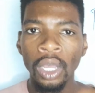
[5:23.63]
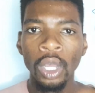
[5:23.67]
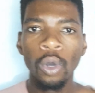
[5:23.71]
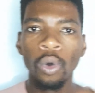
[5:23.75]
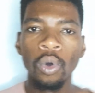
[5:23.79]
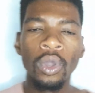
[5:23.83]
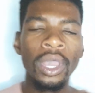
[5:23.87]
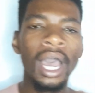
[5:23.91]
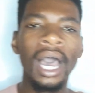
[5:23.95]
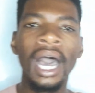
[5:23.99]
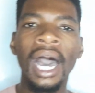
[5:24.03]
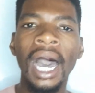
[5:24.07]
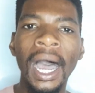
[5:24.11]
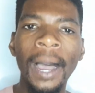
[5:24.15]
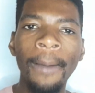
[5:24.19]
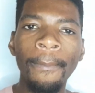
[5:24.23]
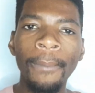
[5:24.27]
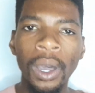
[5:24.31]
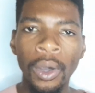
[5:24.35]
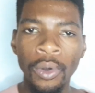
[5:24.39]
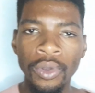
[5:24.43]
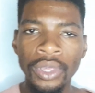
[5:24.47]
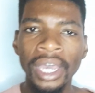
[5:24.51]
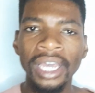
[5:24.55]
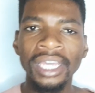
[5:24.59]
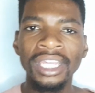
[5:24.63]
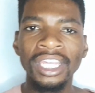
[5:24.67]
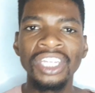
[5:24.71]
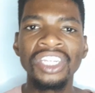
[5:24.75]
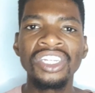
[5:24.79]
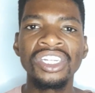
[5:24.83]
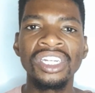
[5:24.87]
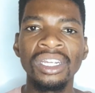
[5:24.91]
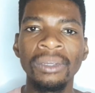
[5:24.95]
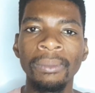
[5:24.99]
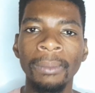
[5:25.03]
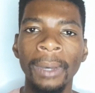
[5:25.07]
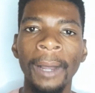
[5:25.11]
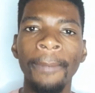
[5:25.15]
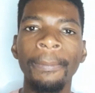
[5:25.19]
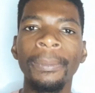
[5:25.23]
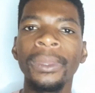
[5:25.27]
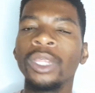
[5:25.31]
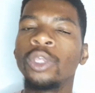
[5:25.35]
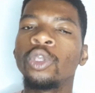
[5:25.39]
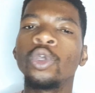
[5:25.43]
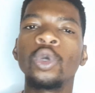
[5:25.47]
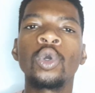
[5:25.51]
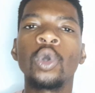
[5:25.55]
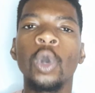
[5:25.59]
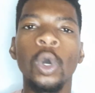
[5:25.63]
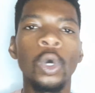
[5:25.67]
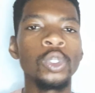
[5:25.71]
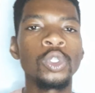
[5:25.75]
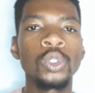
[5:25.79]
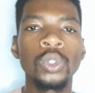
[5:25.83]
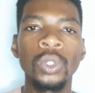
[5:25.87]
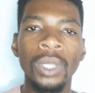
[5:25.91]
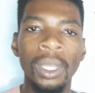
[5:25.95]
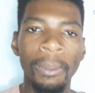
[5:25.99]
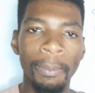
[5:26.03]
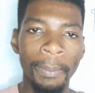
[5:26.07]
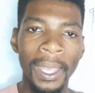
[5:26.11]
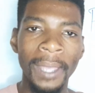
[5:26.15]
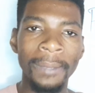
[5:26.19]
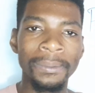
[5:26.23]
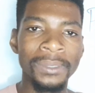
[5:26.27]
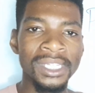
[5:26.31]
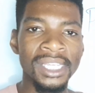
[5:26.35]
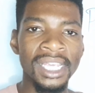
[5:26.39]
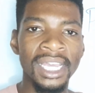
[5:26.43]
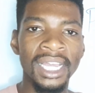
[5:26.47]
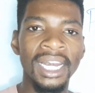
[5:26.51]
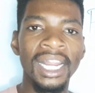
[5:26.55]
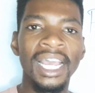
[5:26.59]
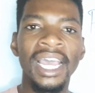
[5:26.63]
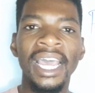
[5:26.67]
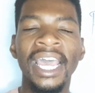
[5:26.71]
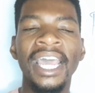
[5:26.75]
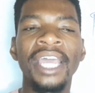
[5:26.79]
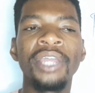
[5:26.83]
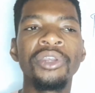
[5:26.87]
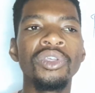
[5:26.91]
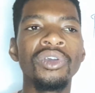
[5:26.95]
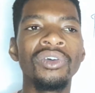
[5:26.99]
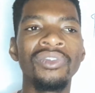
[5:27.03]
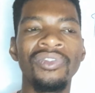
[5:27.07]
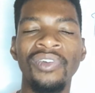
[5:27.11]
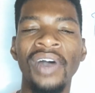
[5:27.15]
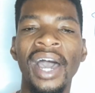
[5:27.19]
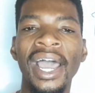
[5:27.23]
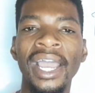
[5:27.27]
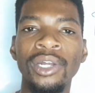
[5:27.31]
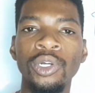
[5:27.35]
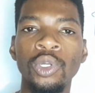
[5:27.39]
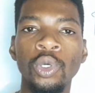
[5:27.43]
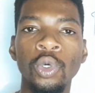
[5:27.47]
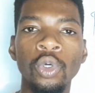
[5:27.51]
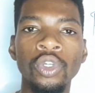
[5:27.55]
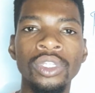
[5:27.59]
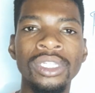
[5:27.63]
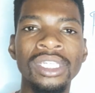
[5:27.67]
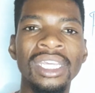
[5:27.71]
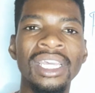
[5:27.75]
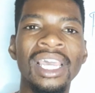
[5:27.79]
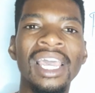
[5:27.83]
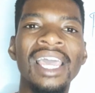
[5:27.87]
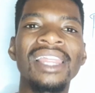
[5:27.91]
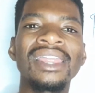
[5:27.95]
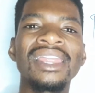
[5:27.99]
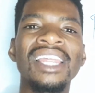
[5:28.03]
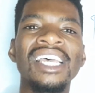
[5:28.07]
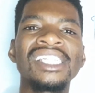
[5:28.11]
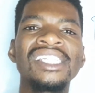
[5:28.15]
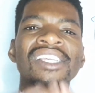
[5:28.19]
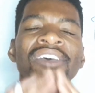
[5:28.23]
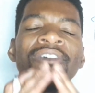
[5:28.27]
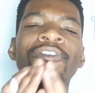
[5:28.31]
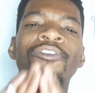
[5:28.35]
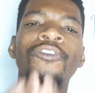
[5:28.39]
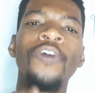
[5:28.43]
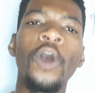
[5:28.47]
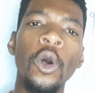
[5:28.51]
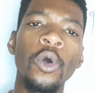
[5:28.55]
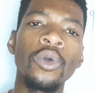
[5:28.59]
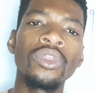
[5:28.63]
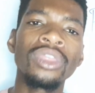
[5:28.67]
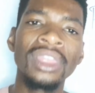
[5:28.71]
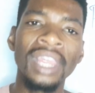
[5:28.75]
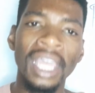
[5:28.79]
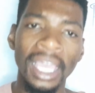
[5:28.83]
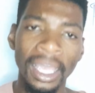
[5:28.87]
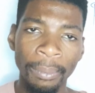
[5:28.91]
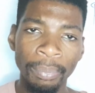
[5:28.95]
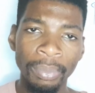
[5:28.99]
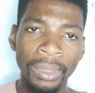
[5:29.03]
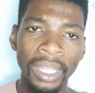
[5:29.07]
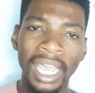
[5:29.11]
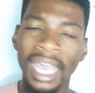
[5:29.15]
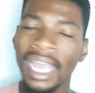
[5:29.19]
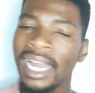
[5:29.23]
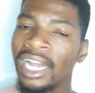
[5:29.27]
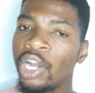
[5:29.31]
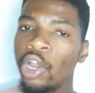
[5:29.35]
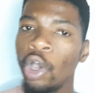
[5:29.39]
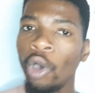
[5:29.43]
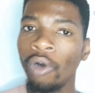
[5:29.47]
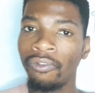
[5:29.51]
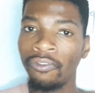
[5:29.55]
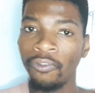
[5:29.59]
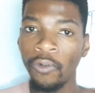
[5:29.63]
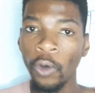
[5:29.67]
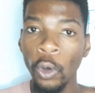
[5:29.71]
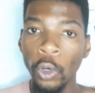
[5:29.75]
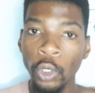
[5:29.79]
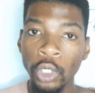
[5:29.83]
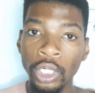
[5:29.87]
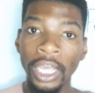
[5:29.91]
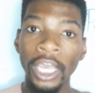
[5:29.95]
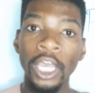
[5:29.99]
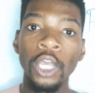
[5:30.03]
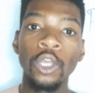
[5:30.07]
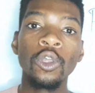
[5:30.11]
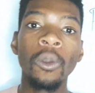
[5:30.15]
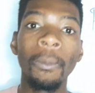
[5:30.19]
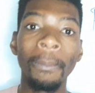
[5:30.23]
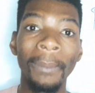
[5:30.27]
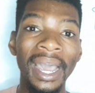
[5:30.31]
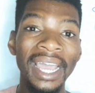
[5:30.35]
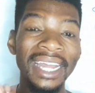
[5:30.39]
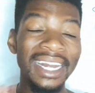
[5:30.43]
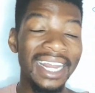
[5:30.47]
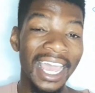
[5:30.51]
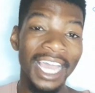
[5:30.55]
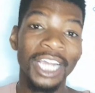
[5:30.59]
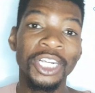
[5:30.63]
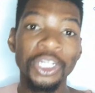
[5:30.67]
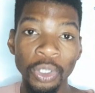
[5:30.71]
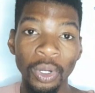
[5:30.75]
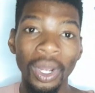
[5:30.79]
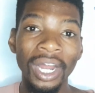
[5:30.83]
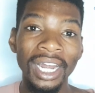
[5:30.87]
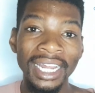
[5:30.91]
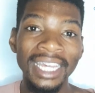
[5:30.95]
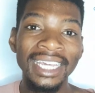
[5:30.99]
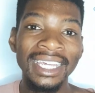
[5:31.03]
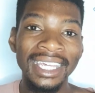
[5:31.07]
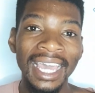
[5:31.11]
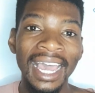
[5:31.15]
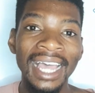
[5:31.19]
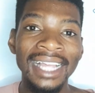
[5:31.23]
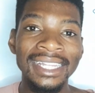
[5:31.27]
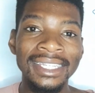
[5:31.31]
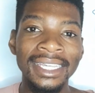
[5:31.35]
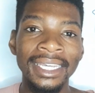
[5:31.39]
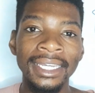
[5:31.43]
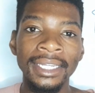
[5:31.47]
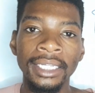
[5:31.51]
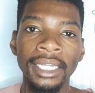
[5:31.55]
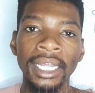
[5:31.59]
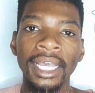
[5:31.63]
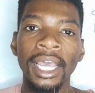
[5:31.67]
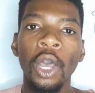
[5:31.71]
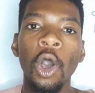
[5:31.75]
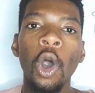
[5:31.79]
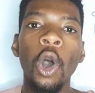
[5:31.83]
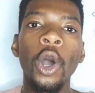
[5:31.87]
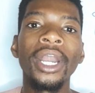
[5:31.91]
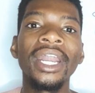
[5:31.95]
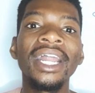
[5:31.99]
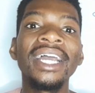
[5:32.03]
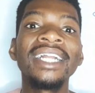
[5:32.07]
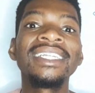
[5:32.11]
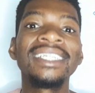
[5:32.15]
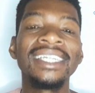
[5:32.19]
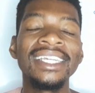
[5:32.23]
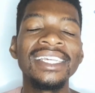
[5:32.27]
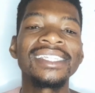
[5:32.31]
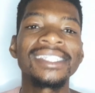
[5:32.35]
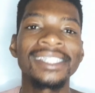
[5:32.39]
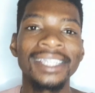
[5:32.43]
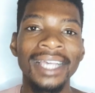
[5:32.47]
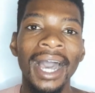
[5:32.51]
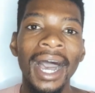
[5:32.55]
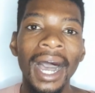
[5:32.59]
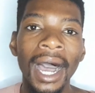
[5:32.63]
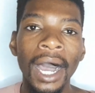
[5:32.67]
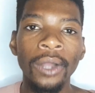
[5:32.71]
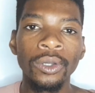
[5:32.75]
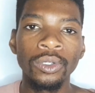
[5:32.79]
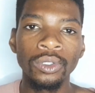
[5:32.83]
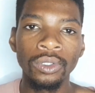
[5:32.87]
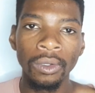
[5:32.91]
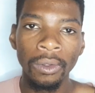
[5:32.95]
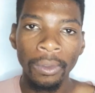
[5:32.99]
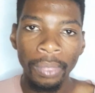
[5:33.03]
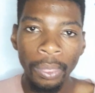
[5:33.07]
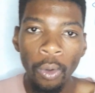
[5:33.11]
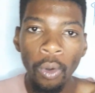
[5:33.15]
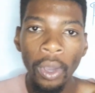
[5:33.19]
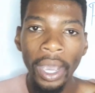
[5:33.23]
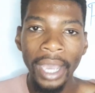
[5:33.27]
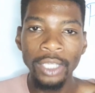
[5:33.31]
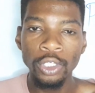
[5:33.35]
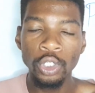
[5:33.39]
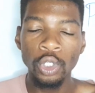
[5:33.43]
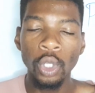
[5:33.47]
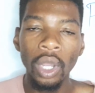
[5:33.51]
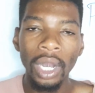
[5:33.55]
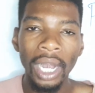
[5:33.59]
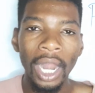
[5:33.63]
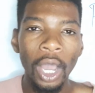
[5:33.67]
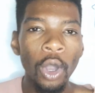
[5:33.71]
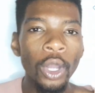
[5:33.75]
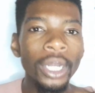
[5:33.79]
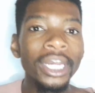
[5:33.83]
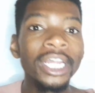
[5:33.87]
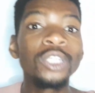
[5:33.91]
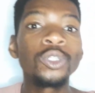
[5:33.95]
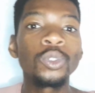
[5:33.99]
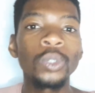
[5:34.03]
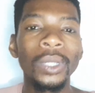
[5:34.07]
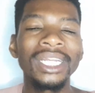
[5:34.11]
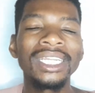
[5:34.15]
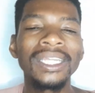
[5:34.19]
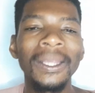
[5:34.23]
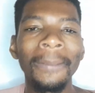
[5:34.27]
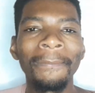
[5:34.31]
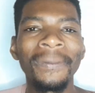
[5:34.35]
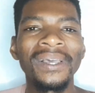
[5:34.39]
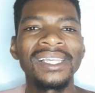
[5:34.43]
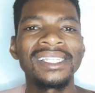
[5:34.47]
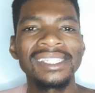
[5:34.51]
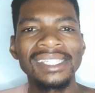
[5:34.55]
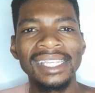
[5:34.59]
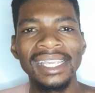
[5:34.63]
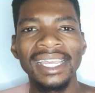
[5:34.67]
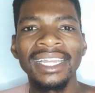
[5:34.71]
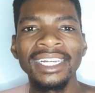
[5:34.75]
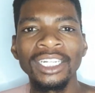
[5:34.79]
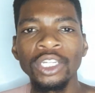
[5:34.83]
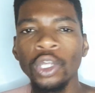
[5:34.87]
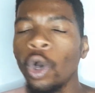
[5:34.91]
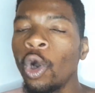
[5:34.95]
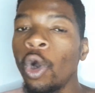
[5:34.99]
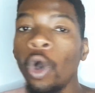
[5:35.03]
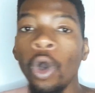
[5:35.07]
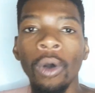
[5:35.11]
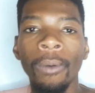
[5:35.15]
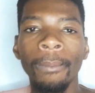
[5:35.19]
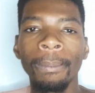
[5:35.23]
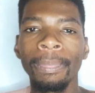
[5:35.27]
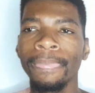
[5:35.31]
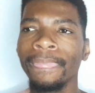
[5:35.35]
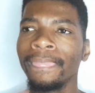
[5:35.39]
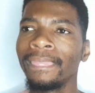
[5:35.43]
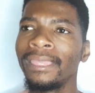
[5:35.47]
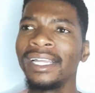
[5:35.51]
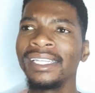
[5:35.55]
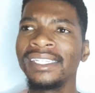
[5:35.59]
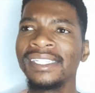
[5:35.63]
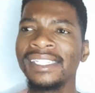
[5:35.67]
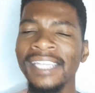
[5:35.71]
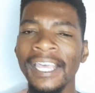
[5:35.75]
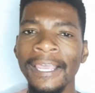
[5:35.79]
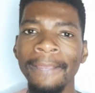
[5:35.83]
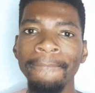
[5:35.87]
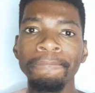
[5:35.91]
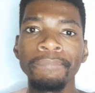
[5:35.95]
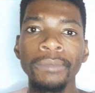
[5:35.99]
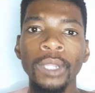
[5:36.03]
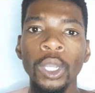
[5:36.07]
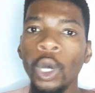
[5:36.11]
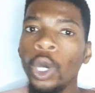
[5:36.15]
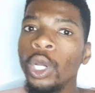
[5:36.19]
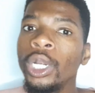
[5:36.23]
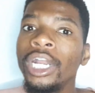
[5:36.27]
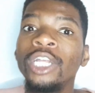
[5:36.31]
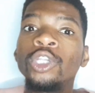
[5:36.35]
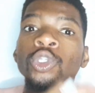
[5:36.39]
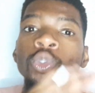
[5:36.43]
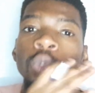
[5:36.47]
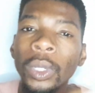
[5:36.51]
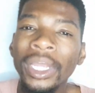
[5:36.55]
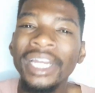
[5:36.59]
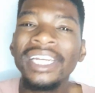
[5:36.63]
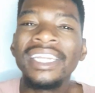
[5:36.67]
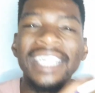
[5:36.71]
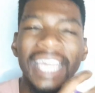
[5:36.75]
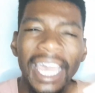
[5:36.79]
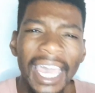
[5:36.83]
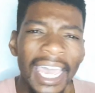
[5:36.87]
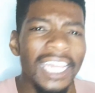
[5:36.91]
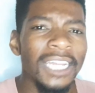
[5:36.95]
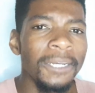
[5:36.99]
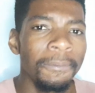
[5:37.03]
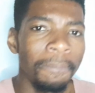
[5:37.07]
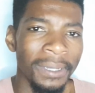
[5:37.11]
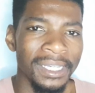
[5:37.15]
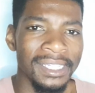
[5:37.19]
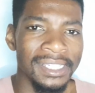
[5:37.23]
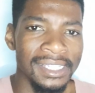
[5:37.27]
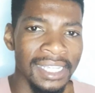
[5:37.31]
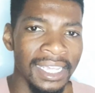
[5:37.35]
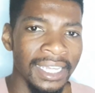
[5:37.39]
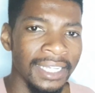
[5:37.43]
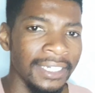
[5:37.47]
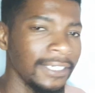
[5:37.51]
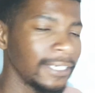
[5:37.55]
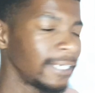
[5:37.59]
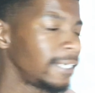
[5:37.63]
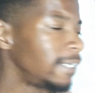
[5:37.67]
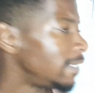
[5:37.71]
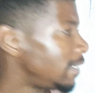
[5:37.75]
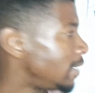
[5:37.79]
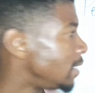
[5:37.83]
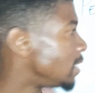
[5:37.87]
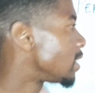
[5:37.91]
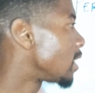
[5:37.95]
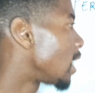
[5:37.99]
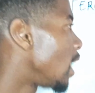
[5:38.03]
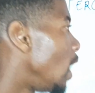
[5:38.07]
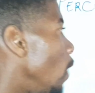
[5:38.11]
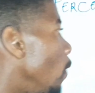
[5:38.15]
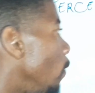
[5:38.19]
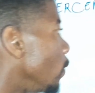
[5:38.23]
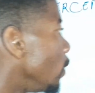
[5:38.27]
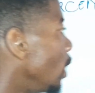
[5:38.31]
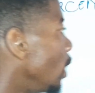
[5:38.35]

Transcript: uyahamba uyagijima, you go to a pep sale and you find ukuthi there's a phone there, and your phone you might actually get it on a discount. Ungayithola on a 20% or let's say on a 28% discount.